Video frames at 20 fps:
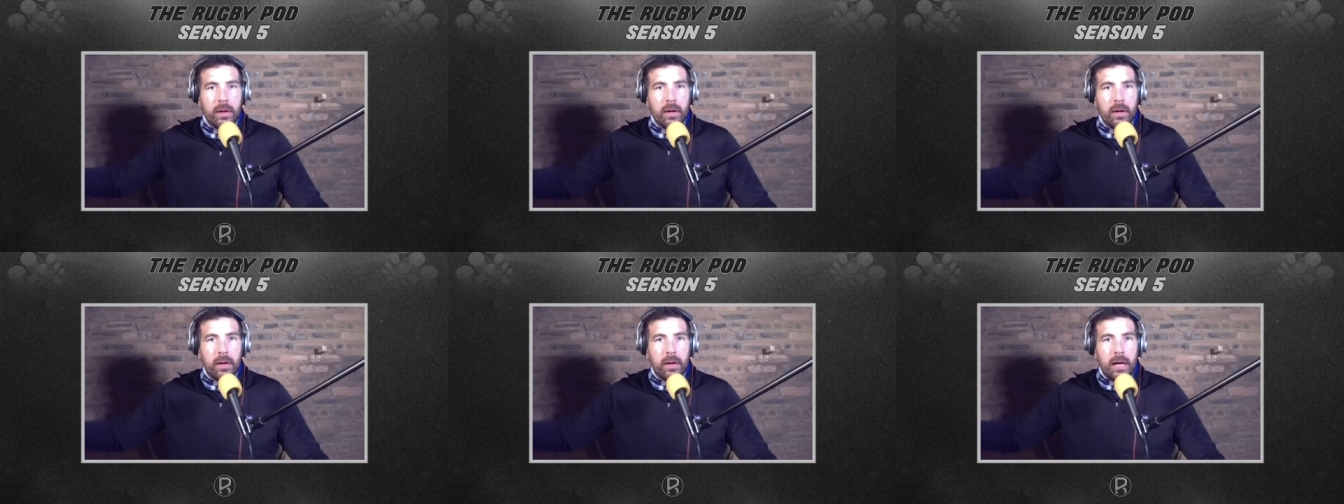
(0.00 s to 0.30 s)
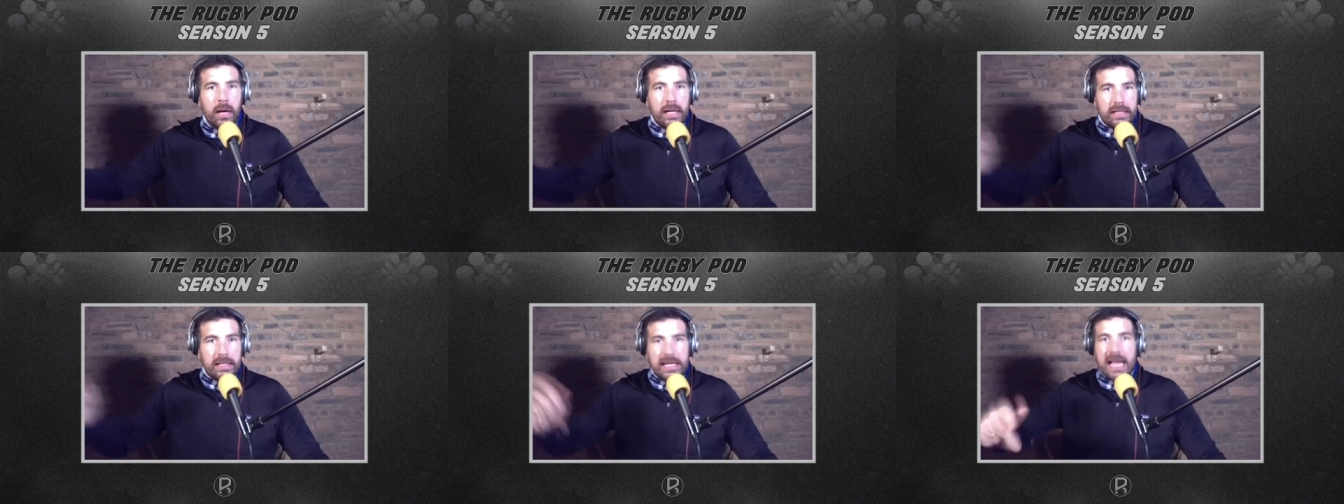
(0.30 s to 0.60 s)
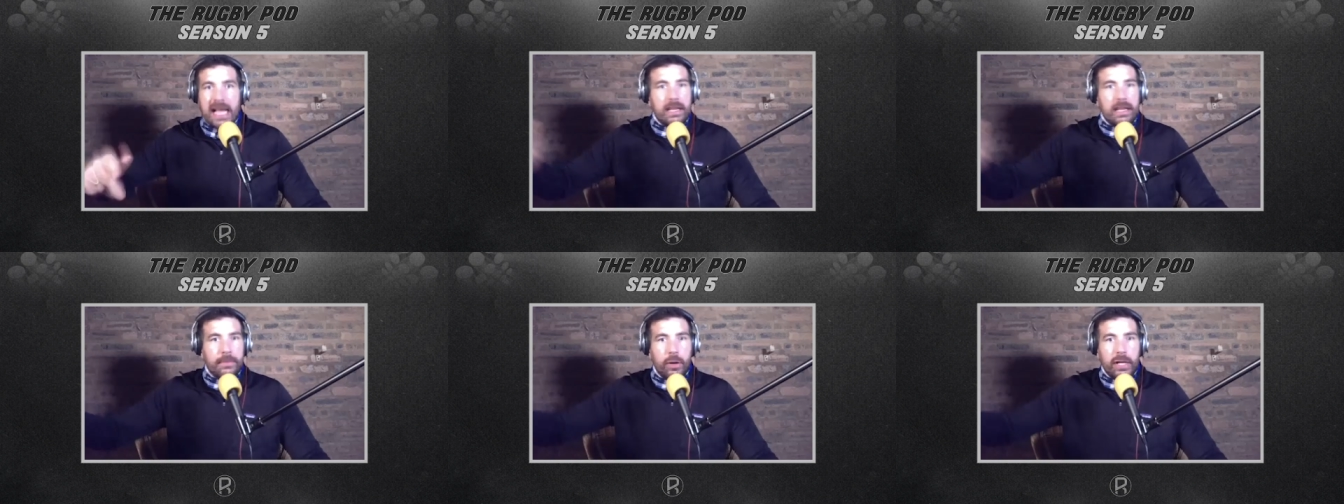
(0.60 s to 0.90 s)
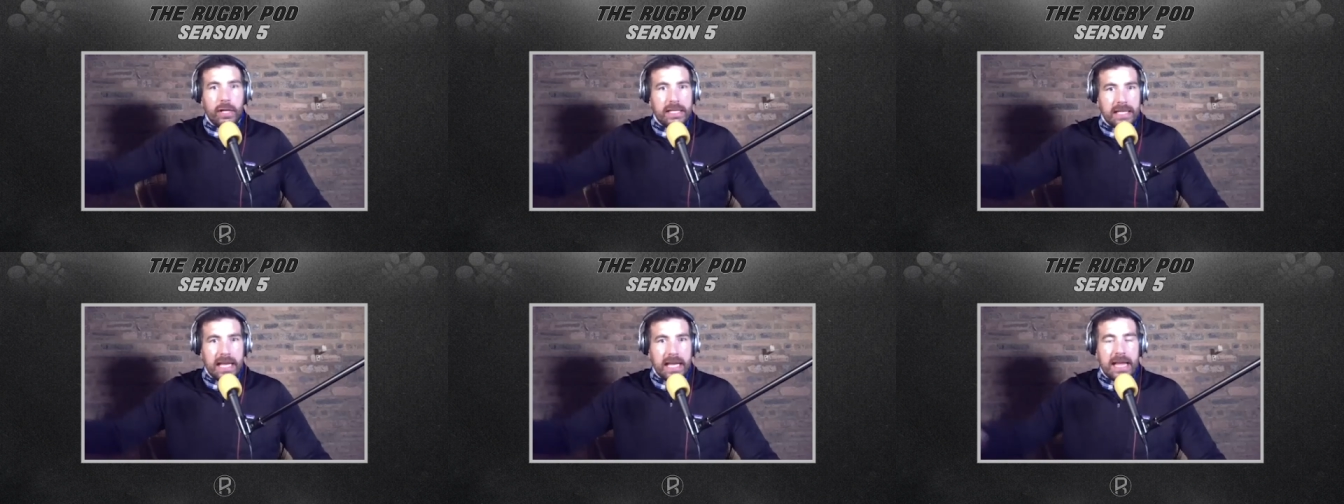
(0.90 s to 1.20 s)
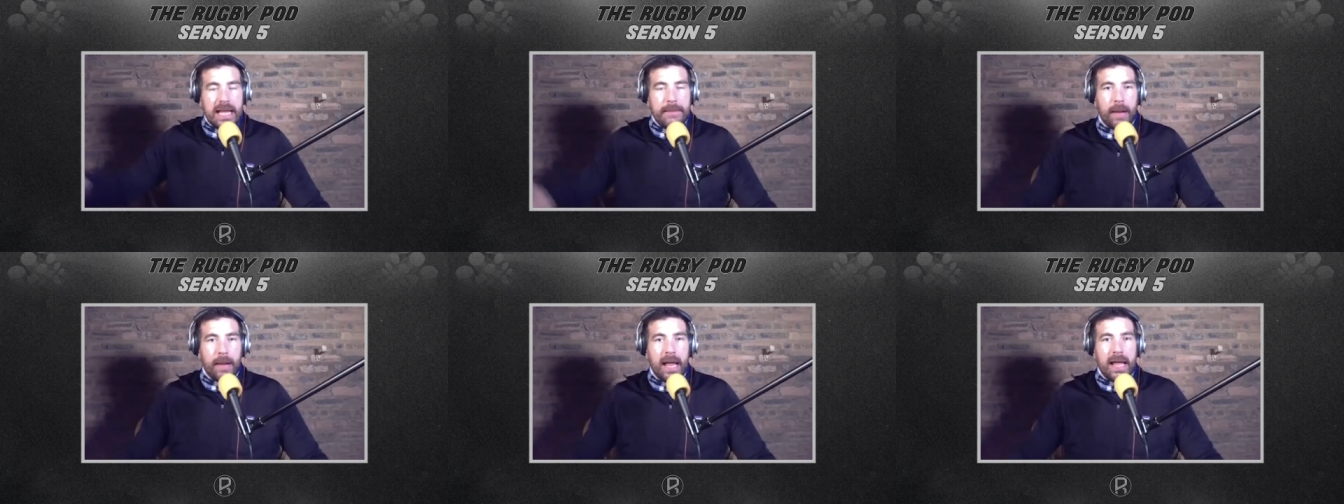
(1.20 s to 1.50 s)
and take the money to
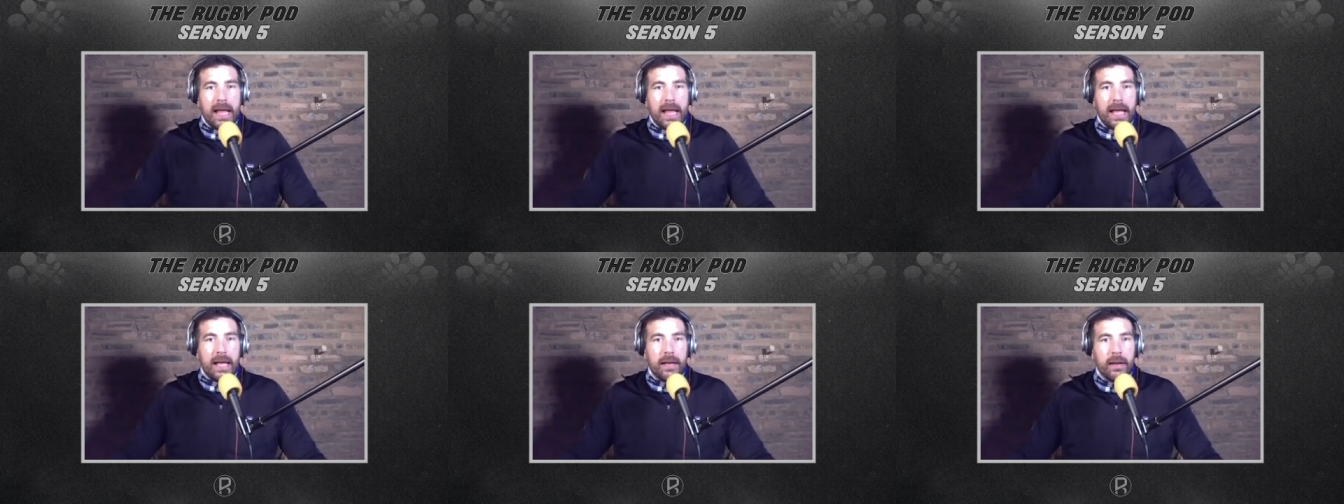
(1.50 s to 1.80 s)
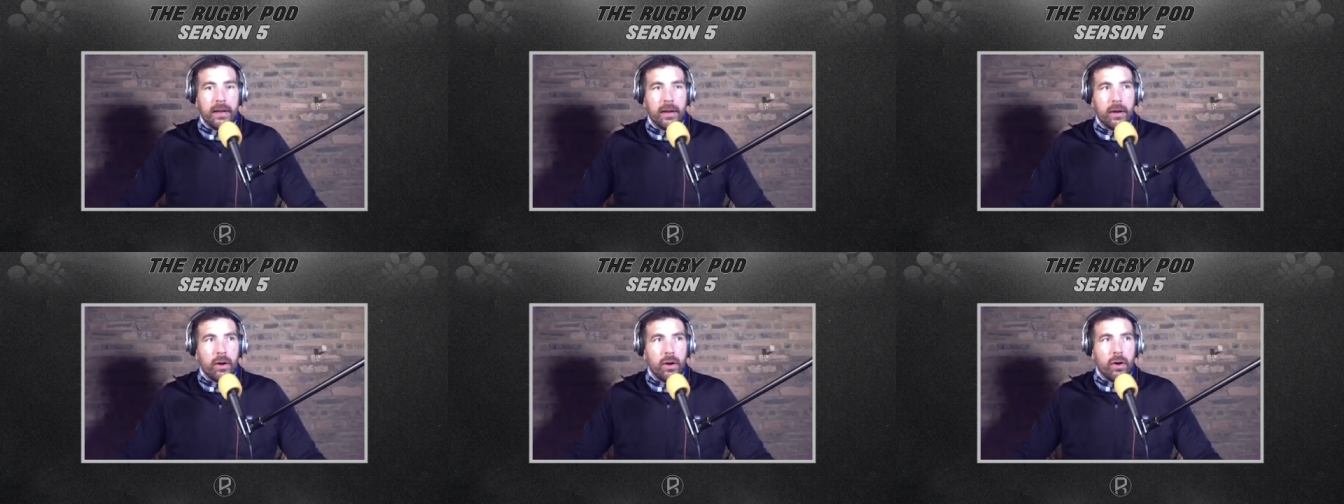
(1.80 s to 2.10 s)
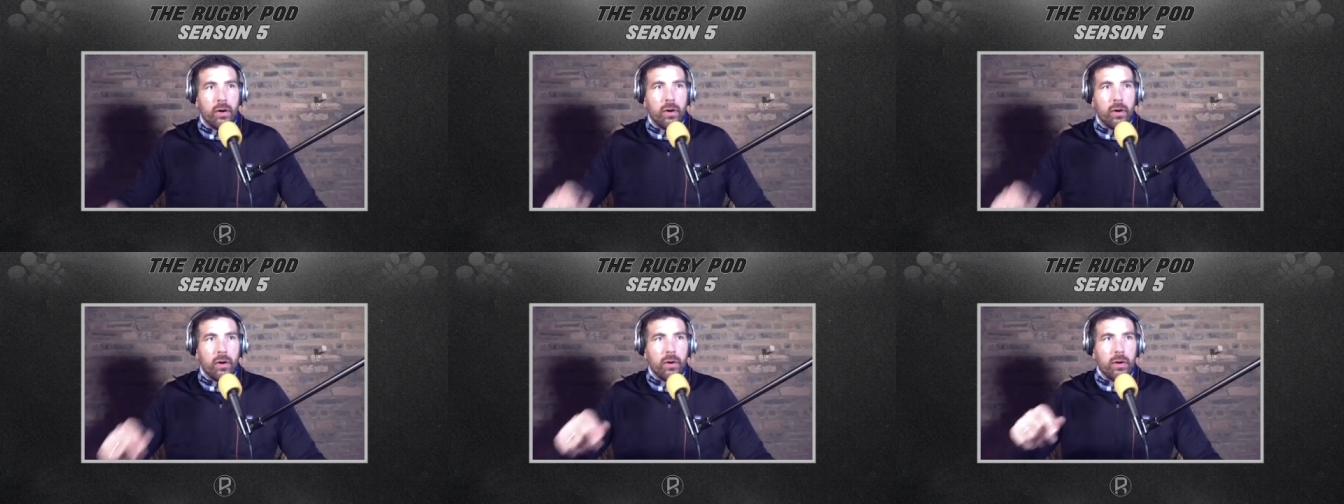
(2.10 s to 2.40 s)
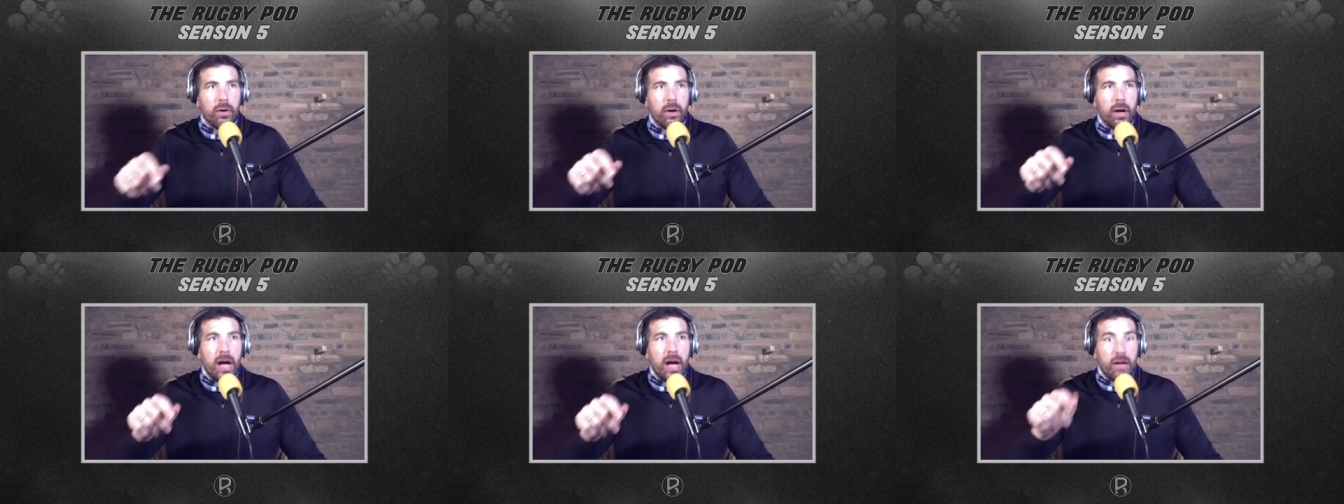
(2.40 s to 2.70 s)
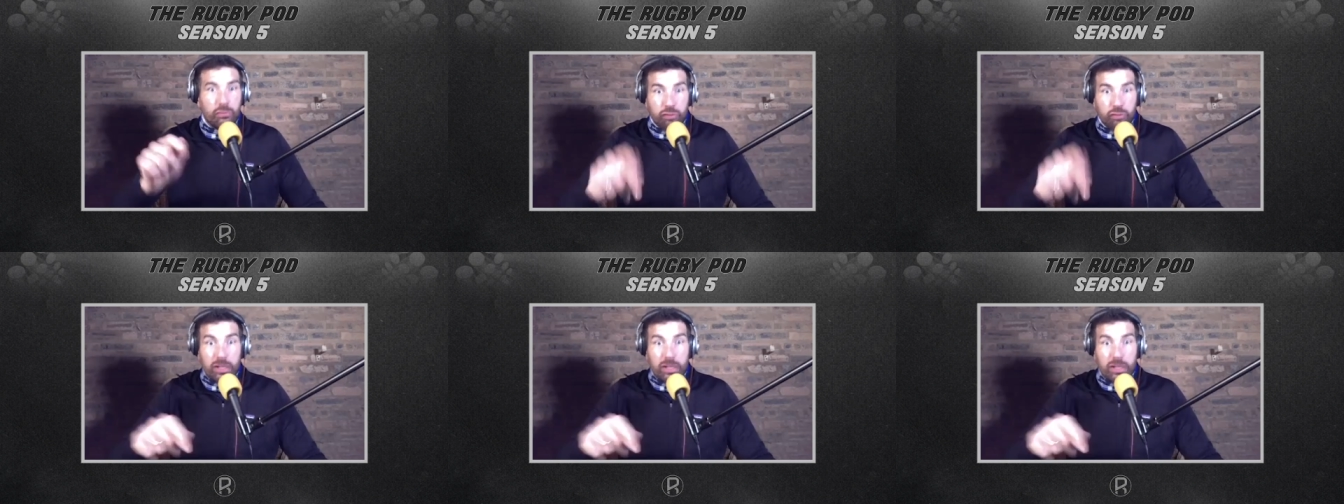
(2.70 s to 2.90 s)
keep playing and